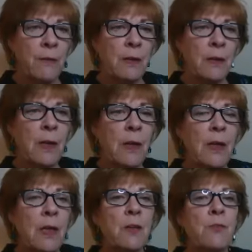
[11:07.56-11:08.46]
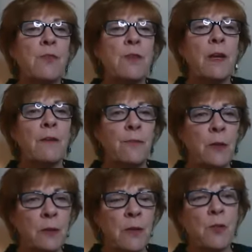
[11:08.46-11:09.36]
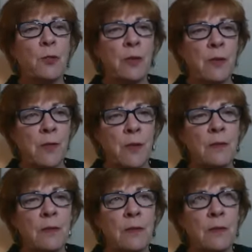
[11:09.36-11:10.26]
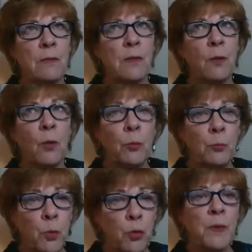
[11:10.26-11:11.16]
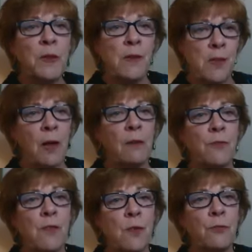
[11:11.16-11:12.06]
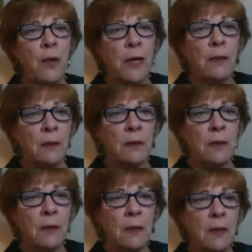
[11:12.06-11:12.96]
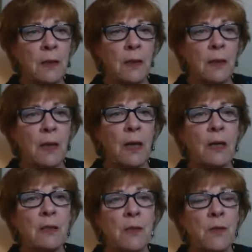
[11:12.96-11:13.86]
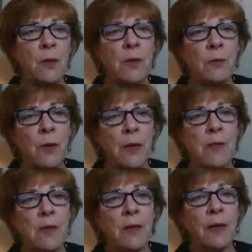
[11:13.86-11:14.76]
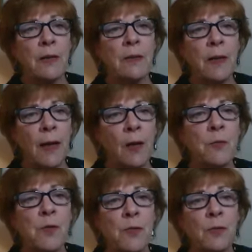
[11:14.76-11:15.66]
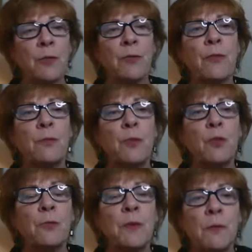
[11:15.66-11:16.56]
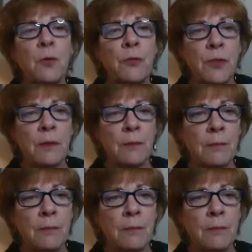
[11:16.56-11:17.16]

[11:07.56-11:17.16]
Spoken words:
it. It's just that I feel this organization, the whole movement itself is so vital. And it's one of the ways that I can help serve the movement moving.